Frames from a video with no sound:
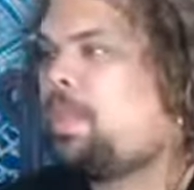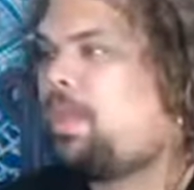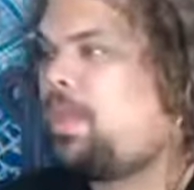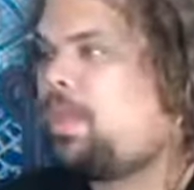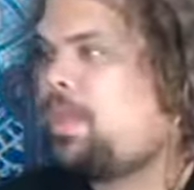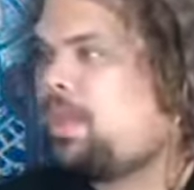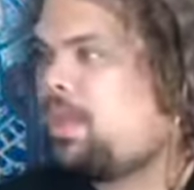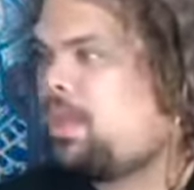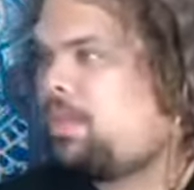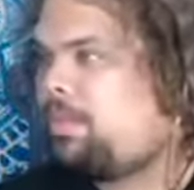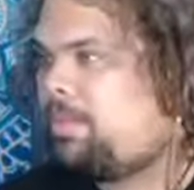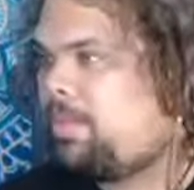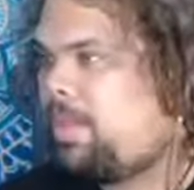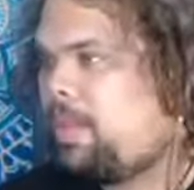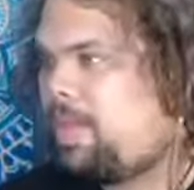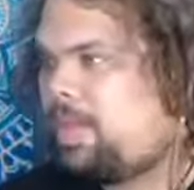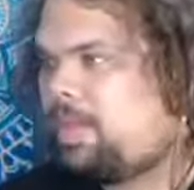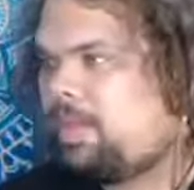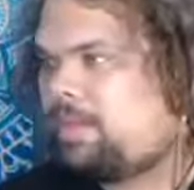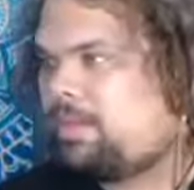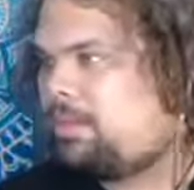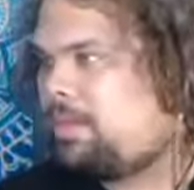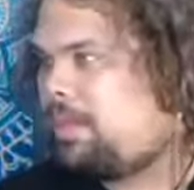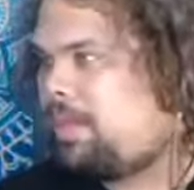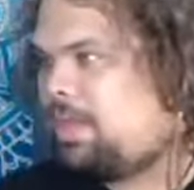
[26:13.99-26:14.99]

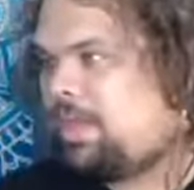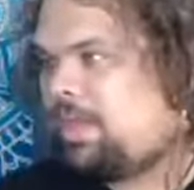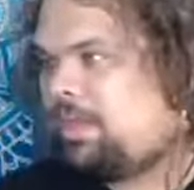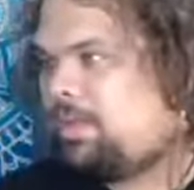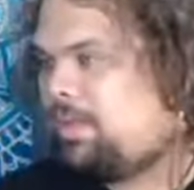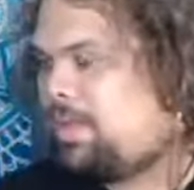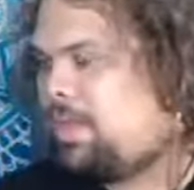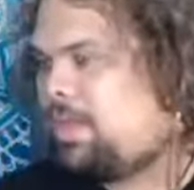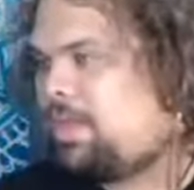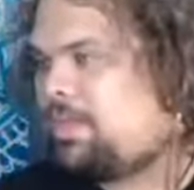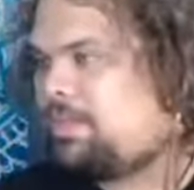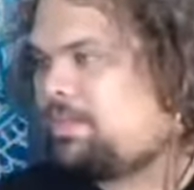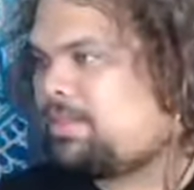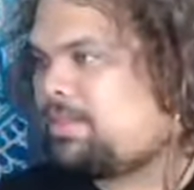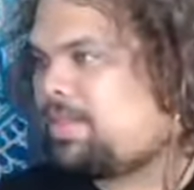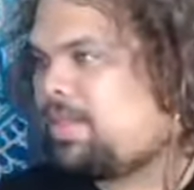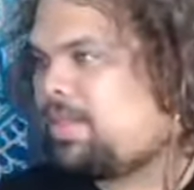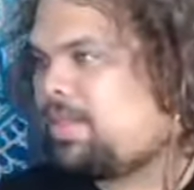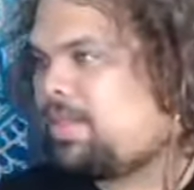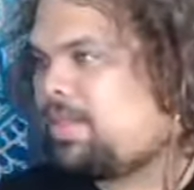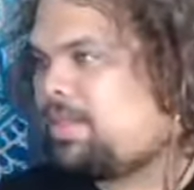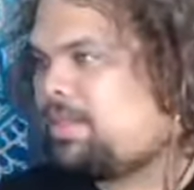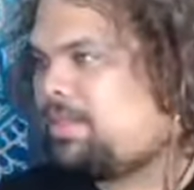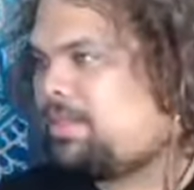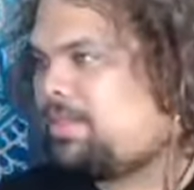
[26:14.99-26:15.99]
And it is,
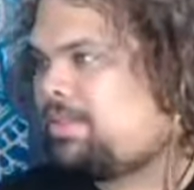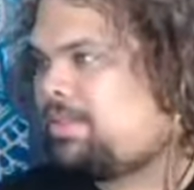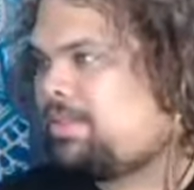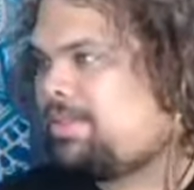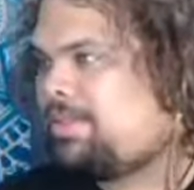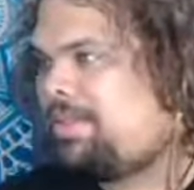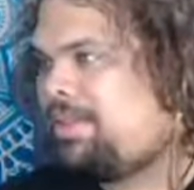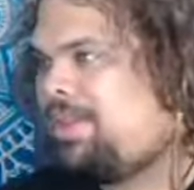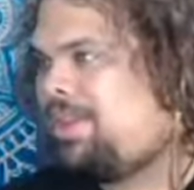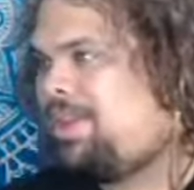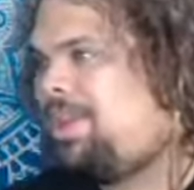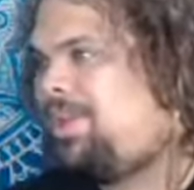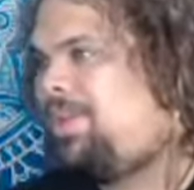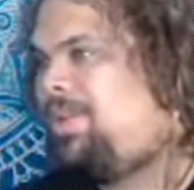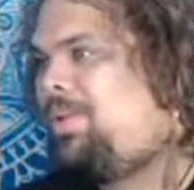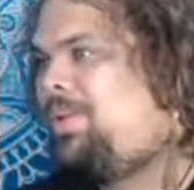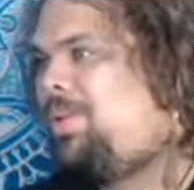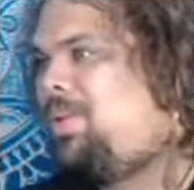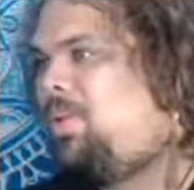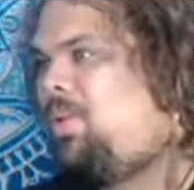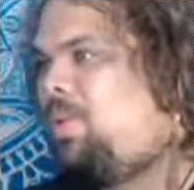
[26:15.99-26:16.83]
it's, you know,